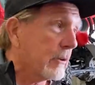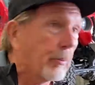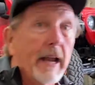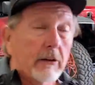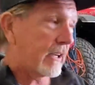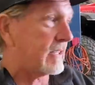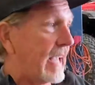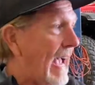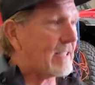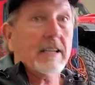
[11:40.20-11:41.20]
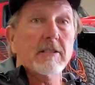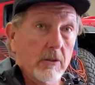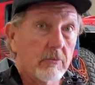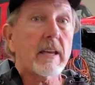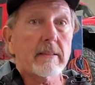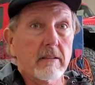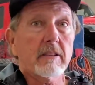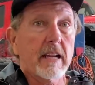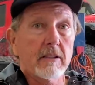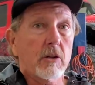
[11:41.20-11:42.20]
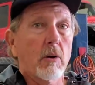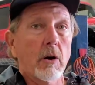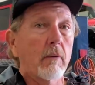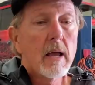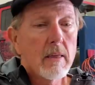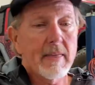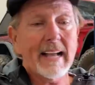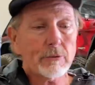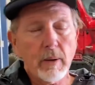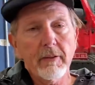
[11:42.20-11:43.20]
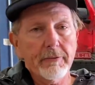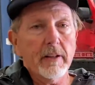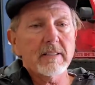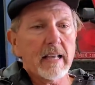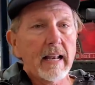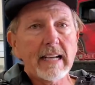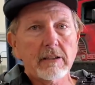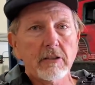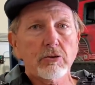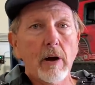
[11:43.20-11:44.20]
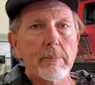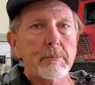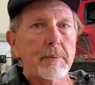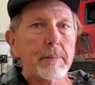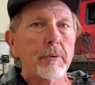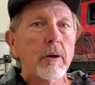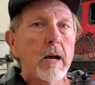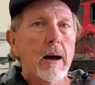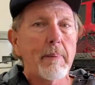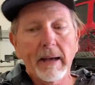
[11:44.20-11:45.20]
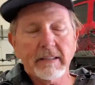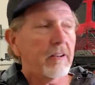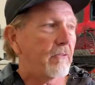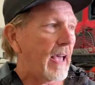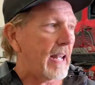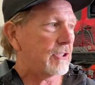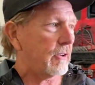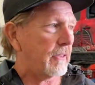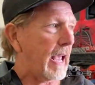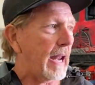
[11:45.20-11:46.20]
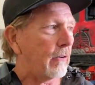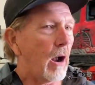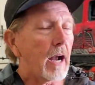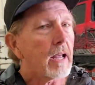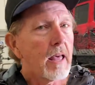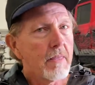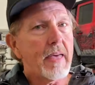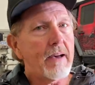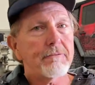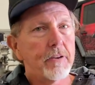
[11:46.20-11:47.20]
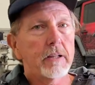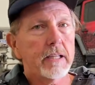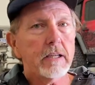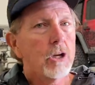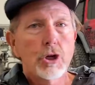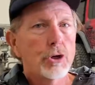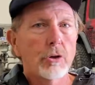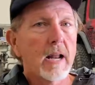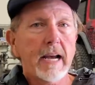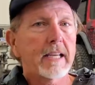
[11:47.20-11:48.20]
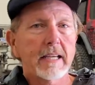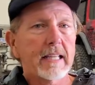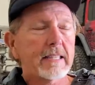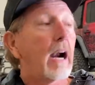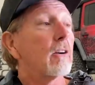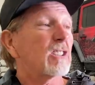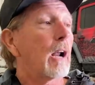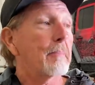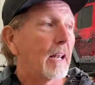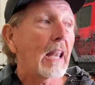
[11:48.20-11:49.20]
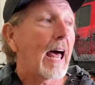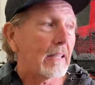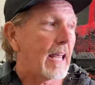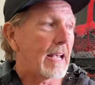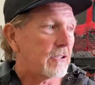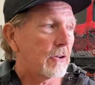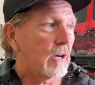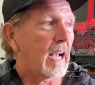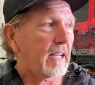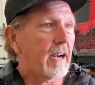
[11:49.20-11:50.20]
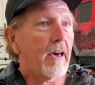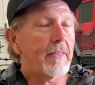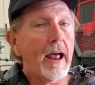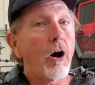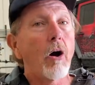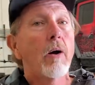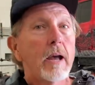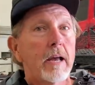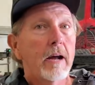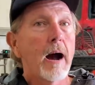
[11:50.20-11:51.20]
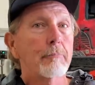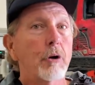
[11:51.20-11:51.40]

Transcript: the brake or hit the gas because you think the thing is going over. That's one of the feelings I like to describe to people about the advantage of the Antirock. That feeling, you're not gonna get there, or it's gonna be a lot less. You're not gonna have that, oh, I'm